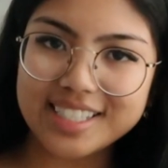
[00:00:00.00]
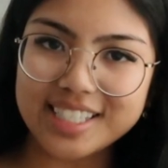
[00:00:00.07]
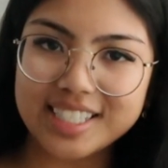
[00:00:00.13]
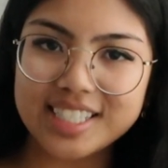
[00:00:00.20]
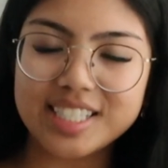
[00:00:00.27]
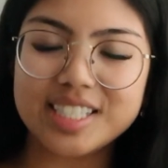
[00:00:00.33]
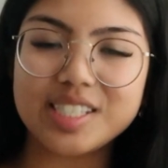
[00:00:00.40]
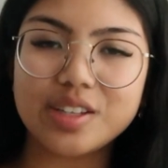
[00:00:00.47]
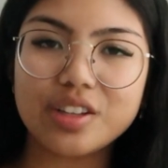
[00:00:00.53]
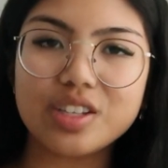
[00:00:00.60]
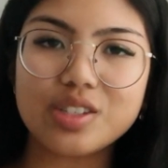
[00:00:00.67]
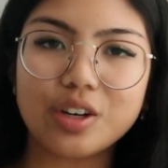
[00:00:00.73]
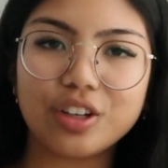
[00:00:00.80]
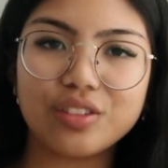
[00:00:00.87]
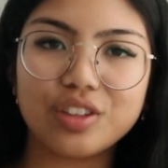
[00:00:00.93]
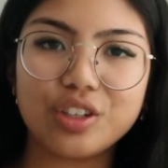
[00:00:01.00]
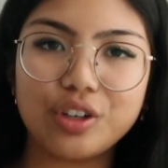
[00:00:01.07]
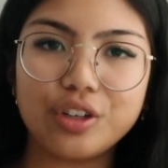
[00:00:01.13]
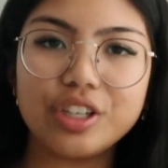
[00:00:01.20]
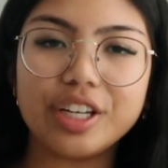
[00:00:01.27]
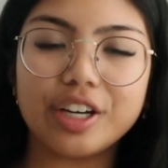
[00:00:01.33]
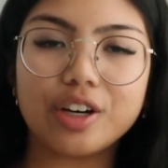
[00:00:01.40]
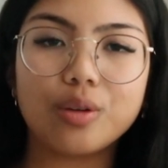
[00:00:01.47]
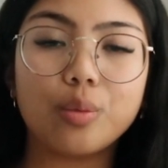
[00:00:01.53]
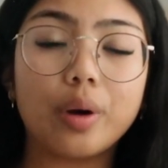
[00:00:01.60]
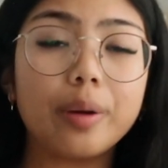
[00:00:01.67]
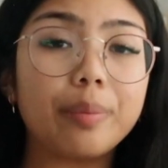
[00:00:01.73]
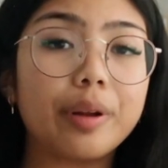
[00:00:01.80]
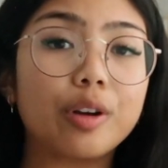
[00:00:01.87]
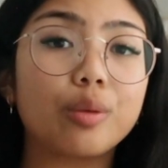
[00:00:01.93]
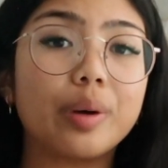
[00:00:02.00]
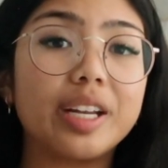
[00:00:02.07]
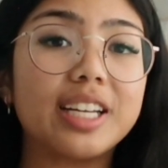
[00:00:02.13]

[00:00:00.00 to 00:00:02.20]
since it's still the start of the new year, what better way